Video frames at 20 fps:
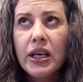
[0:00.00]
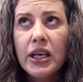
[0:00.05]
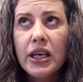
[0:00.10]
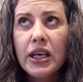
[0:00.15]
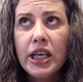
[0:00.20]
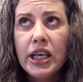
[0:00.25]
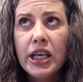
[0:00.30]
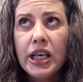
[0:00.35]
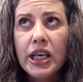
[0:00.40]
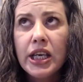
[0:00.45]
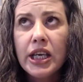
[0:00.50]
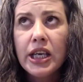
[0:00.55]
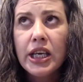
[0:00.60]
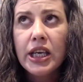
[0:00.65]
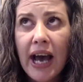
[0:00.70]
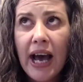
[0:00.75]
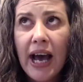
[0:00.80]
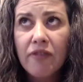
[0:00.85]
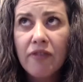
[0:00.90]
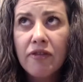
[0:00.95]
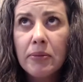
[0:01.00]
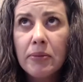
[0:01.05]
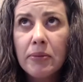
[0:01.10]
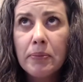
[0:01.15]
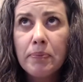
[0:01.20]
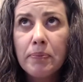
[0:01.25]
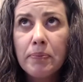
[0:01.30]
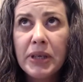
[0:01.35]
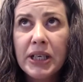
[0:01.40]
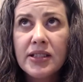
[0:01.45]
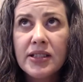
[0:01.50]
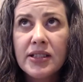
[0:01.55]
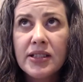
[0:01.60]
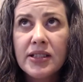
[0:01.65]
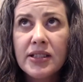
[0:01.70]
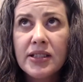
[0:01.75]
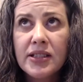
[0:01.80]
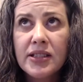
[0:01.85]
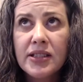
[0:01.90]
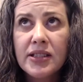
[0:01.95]
he would have, because
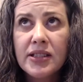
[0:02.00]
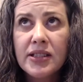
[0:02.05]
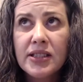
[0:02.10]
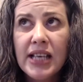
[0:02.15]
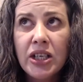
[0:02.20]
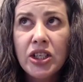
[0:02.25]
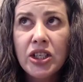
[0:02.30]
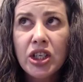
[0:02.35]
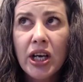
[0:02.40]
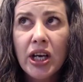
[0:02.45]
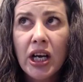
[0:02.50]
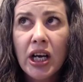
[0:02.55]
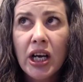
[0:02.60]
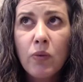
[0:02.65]
last time I checked,